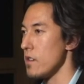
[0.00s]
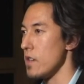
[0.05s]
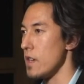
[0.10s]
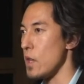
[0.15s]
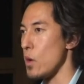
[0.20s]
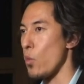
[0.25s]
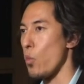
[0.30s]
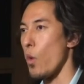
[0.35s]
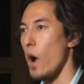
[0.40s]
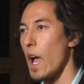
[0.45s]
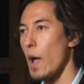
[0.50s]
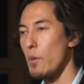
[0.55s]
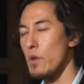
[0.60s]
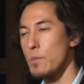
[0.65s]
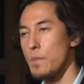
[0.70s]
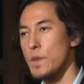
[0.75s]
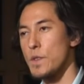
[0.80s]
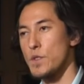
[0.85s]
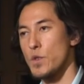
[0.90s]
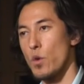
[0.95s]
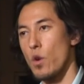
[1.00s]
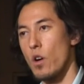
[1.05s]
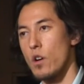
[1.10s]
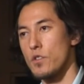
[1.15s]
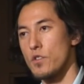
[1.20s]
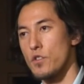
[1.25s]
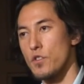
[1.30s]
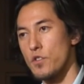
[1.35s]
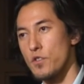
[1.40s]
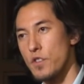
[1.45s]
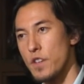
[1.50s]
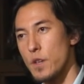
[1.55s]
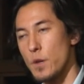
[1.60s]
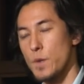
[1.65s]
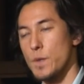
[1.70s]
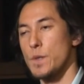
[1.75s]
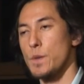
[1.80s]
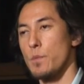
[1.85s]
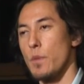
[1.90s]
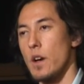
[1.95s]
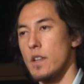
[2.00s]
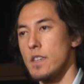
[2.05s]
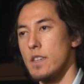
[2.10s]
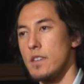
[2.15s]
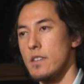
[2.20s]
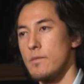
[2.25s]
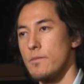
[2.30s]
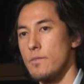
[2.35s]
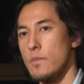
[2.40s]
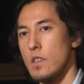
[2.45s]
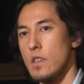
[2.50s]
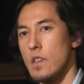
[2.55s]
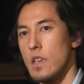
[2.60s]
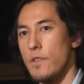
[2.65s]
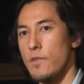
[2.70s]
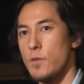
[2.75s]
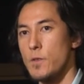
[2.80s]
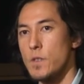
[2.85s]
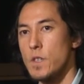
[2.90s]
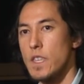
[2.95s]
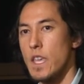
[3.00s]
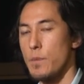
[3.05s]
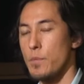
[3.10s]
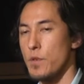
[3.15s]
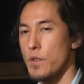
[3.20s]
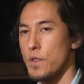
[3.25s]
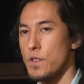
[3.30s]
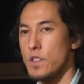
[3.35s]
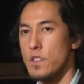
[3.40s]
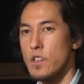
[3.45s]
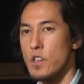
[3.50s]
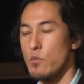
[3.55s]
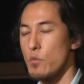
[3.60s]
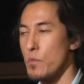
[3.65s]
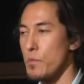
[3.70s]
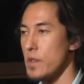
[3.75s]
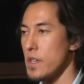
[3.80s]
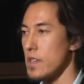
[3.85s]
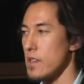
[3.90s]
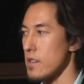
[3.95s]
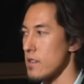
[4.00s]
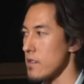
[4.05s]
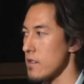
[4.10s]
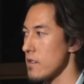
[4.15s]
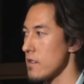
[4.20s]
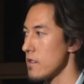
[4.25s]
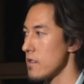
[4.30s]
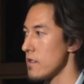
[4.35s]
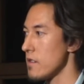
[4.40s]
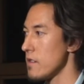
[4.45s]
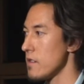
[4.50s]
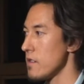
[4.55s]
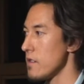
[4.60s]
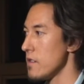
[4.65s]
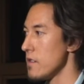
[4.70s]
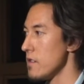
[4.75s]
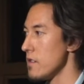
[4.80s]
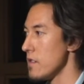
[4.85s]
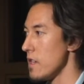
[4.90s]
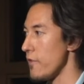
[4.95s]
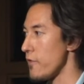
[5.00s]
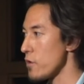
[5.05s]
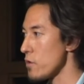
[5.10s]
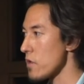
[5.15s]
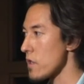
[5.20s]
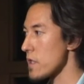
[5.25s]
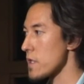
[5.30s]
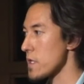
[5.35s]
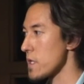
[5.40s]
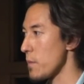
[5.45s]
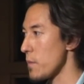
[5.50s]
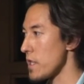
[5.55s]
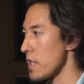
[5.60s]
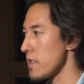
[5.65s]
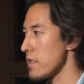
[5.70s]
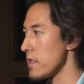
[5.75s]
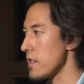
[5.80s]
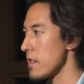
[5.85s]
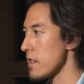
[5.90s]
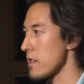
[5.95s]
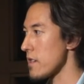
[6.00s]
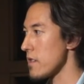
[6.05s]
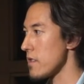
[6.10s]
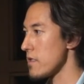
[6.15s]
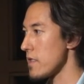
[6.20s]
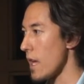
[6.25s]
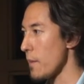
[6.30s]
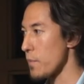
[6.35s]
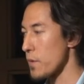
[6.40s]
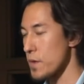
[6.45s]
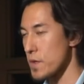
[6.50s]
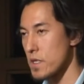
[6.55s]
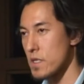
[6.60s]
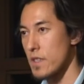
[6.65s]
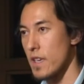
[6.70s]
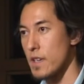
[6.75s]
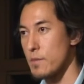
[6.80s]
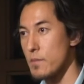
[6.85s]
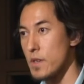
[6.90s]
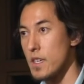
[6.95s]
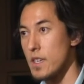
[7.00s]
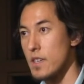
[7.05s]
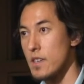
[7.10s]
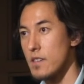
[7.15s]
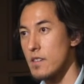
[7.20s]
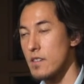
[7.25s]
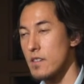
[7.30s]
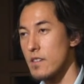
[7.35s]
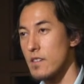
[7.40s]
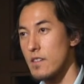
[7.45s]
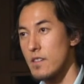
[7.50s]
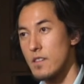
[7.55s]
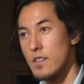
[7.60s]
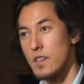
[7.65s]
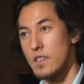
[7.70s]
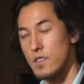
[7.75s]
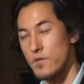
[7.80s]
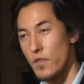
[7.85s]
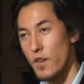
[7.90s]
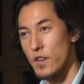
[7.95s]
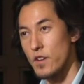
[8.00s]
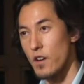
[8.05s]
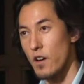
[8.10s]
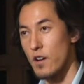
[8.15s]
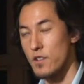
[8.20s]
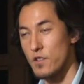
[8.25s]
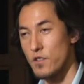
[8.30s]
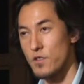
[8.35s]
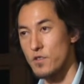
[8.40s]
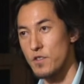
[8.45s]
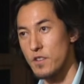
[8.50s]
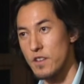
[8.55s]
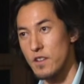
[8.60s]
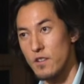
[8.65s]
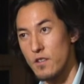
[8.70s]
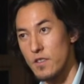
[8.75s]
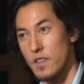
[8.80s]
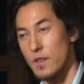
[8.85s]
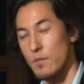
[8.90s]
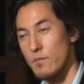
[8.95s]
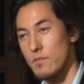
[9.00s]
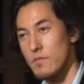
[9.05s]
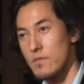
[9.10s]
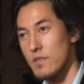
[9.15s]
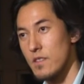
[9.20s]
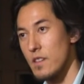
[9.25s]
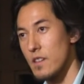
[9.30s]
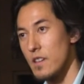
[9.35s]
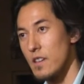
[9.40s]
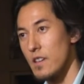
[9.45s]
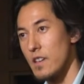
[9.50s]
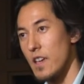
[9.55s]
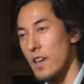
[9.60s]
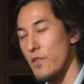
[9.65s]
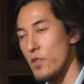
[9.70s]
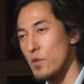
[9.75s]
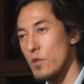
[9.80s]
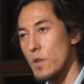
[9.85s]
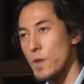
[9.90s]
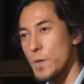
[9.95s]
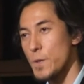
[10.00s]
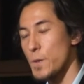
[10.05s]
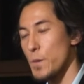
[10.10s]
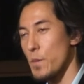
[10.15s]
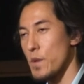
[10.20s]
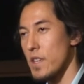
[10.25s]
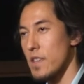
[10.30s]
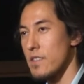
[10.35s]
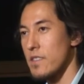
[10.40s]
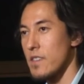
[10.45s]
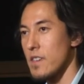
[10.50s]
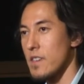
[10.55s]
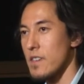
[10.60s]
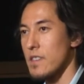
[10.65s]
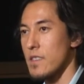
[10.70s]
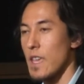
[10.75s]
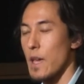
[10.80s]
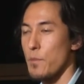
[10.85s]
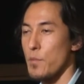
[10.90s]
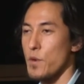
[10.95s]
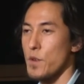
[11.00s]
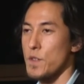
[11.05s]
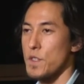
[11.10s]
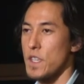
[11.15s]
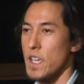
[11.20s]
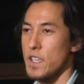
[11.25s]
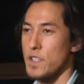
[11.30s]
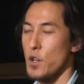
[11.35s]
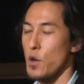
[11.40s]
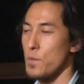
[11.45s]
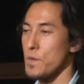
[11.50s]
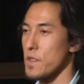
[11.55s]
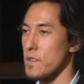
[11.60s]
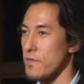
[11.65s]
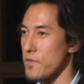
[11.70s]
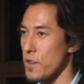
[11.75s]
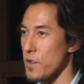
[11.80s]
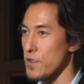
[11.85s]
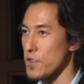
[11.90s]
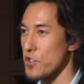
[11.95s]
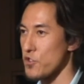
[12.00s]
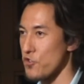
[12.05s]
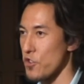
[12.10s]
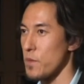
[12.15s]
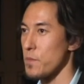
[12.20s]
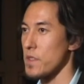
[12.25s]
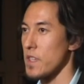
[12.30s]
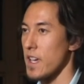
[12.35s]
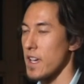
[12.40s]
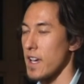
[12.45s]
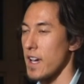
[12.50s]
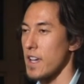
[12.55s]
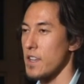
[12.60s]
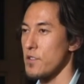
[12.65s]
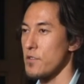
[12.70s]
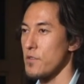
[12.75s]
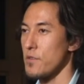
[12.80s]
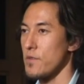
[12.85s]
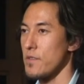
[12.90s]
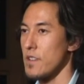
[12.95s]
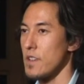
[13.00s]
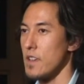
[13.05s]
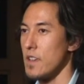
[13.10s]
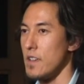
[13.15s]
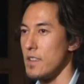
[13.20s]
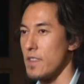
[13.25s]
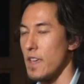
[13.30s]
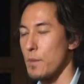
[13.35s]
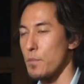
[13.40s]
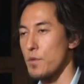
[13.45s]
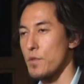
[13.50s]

And why would it be so hard to hurt or kill somebody if you see that person as a human being? If you look at somebody and think, that person's like me, it's very hard to hurt or kill them. If you look at somebody and think, that person has hopes and fears and dreams like I do, that